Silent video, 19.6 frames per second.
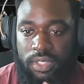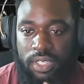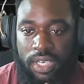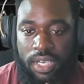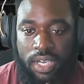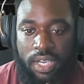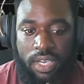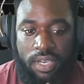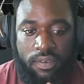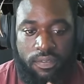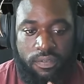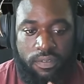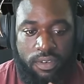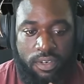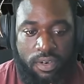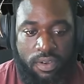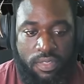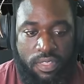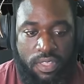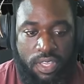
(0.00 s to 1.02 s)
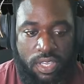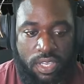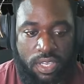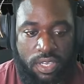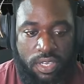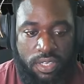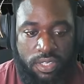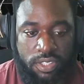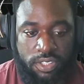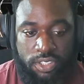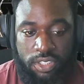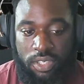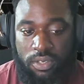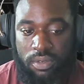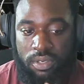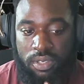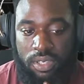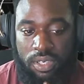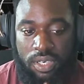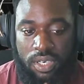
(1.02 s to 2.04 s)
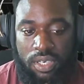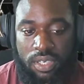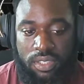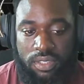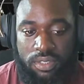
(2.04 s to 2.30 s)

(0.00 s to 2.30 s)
And for the Shadow Claw.